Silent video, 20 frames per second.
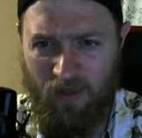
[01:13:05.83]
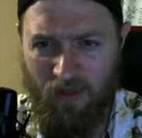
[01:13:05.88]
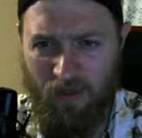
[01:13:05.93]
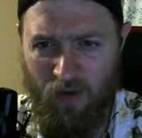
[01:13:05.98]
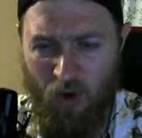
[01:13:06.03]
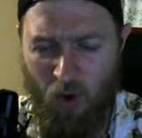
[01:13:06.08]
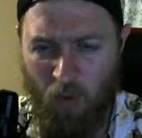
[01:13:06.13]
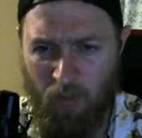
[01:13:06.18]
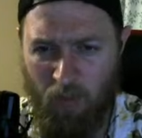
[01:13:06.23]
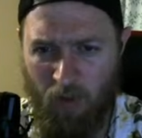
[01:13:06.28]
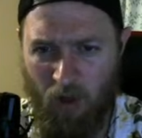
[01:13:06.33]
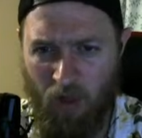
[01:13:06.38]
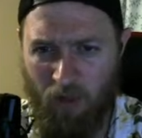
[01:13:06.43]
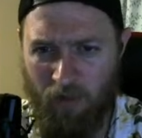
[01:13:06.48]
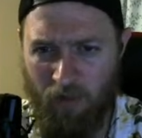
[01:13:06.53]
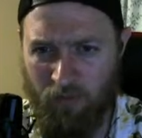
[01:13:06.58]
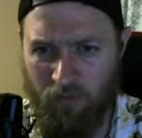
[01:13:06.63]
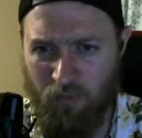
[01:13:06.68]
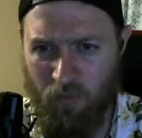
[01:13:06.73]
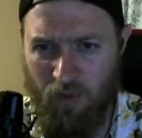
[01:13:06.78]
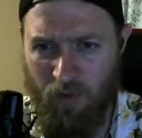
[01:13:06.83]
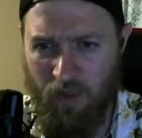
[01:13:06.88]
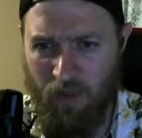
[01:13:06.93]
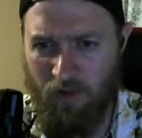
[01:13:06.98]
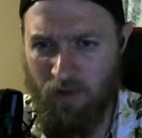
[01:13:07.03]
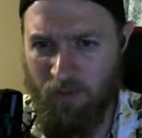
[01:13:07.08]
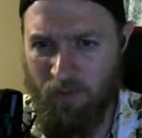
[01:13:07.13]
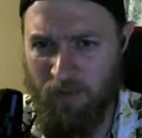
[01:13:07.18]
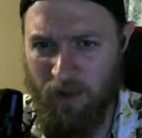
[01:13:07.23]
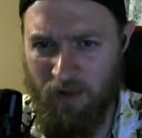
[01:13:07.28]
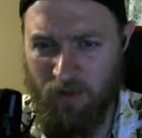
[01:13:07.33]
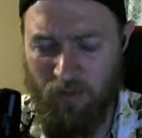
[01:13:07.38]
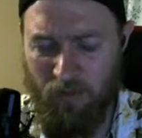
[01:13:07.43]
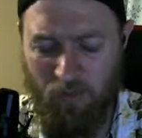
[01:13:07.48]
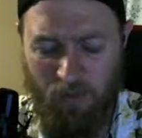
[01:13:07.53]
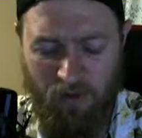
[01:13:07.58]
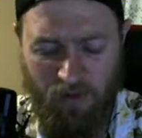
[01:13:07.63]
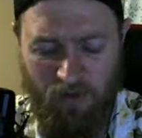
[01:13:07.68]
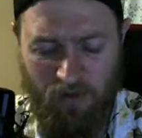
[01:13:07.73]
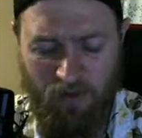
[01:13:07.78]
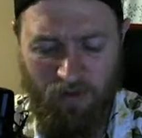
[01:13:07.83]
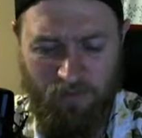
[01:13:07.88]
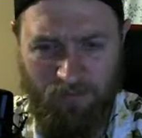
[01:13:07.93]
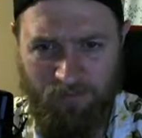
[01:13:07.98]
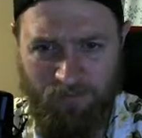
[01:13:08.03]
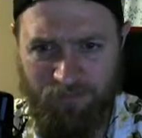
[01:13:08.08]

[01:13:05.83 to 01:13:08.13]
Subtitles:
Hope all is well and hope you had a good weekend.